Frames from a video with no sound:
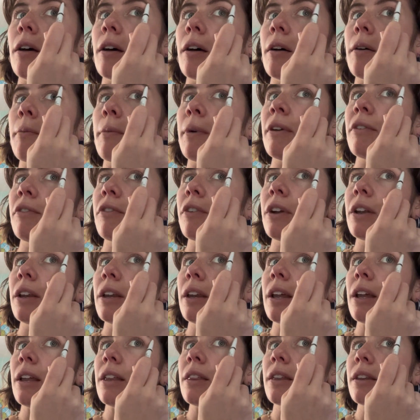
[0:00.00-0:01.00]
my friend
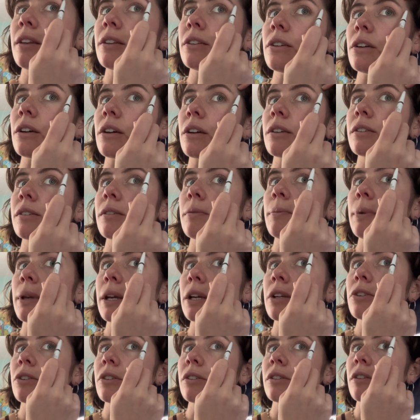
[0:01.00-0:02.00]
Nathan took some
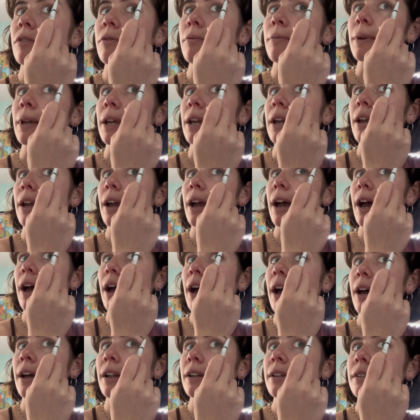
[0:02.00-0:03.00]
pictures of me
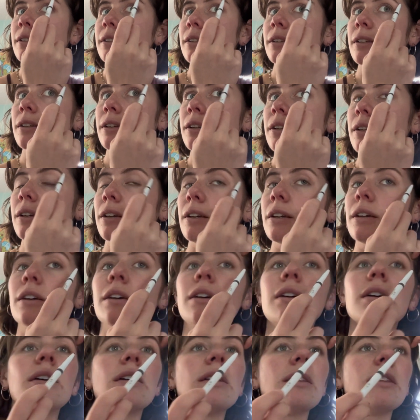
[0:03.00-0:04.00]
at
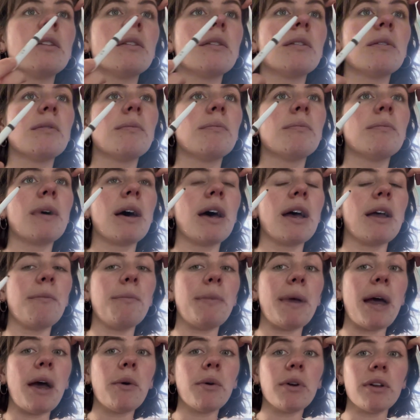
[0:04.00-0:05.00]
my
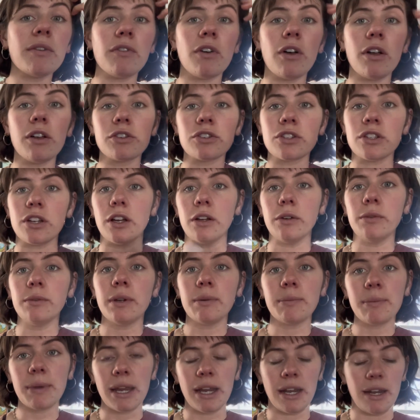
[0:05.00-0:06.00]
Bowery Vault show,
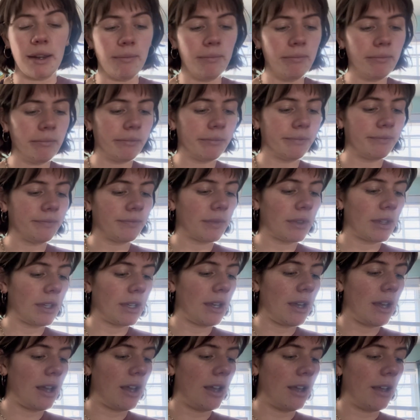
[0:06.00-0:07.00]
paid him,
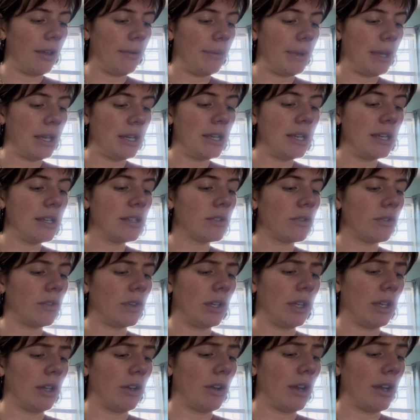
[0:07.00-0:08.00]
and he's a
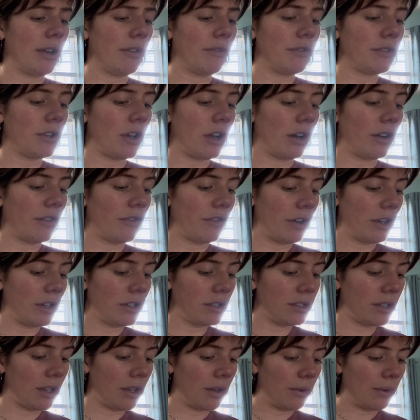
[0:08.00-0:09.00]
really great photographer.
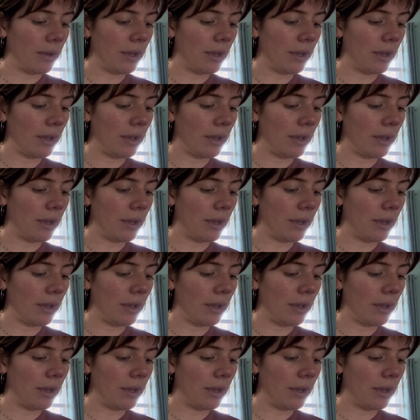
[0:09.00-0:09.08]
So